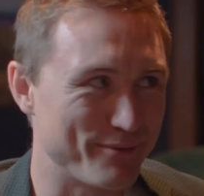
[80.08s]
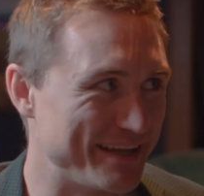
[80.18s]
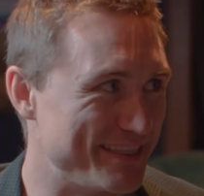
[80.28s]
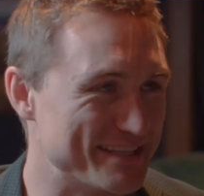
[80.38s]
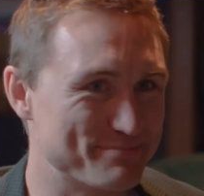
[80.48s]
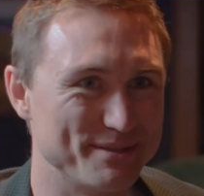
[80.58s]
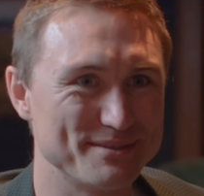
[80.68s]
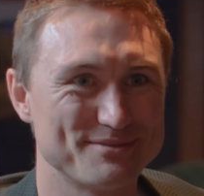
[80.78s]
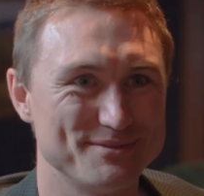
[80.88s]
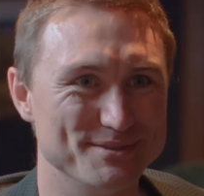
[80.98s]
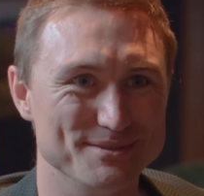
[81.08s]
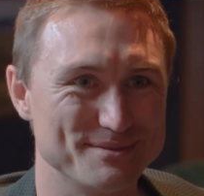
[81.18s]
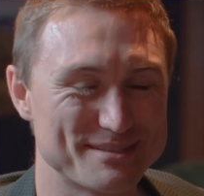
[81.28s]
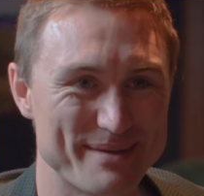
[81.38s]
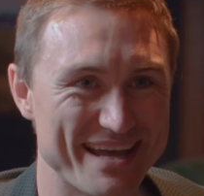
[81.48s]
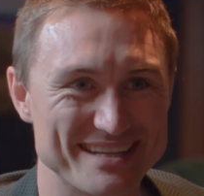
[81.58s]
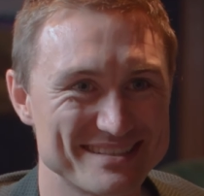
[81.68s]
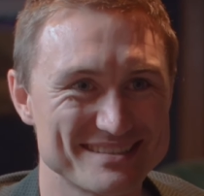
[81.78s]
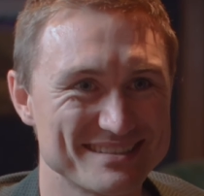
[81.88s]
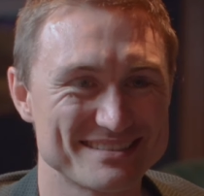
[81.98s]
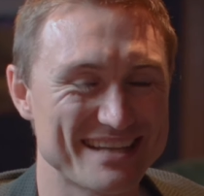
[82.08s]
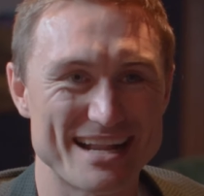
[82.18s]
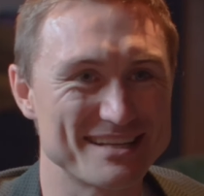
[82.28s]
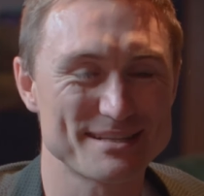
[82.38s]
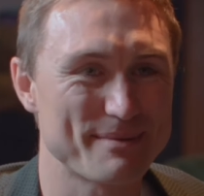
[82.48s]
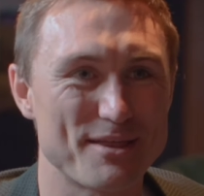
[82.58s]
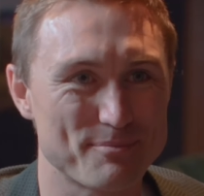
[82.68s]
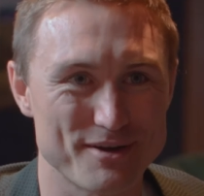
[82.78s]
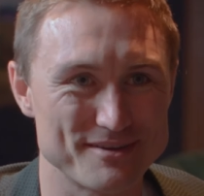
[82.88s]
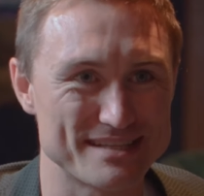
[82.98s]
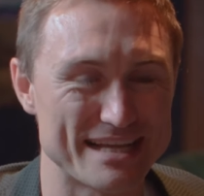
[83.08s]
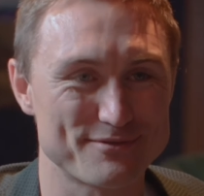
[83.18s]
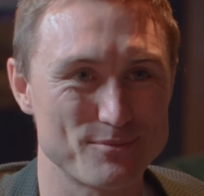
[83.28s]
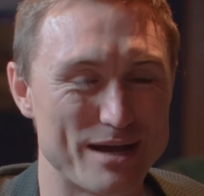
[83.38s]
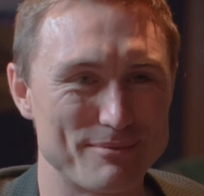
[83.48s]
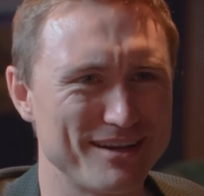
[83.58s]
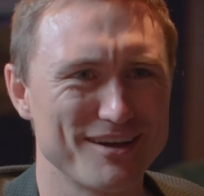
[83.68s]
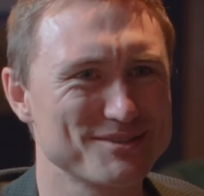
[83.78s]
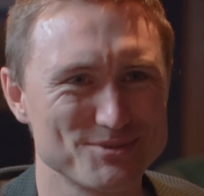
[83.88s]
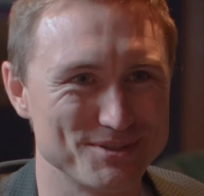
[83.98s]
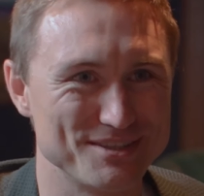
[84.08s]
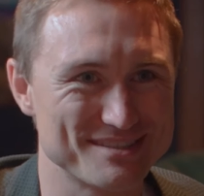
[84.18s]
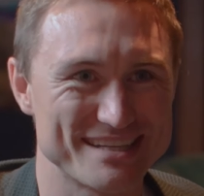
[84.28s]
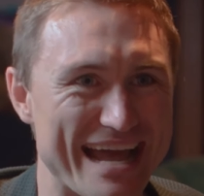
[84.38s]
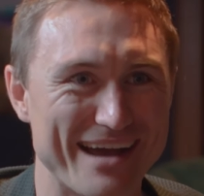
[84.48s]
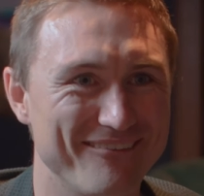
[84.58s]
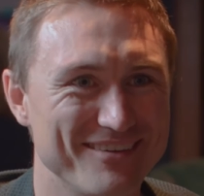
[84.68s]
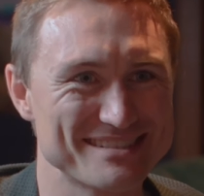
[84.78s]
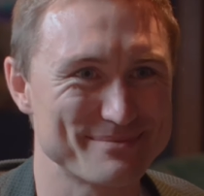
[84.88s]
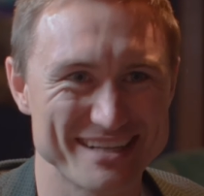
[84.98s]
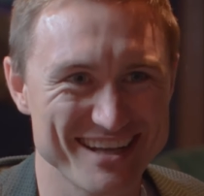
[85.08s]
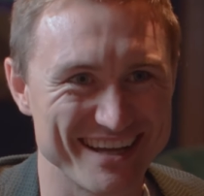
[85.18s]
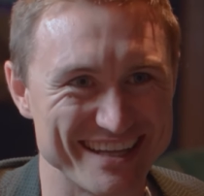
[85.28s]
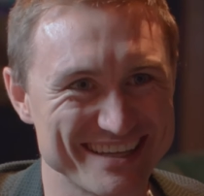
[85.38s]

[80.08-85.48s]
we're in this beautiful space. Tell us about the process from where we last saw you to now. What's it been like?